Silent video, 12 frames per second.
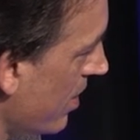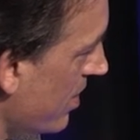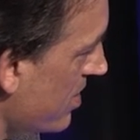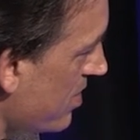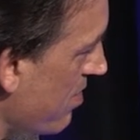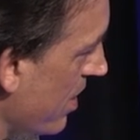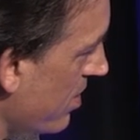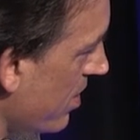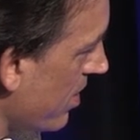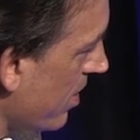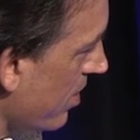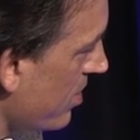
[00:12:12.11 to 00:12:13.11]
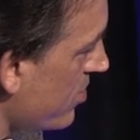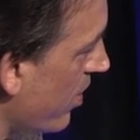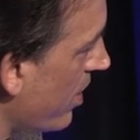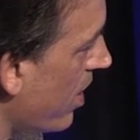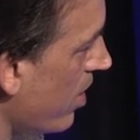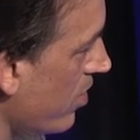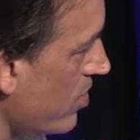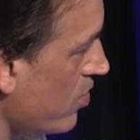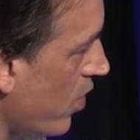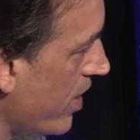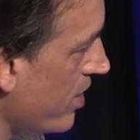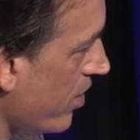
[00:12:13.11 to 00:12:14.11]
this is meant to illustrate a
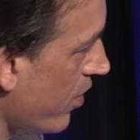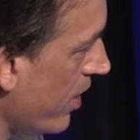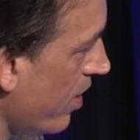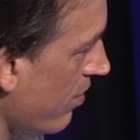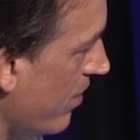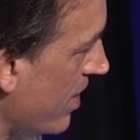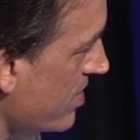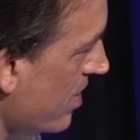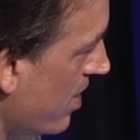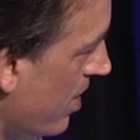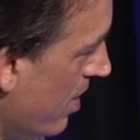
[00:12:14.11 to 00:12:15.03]
120 degree interface.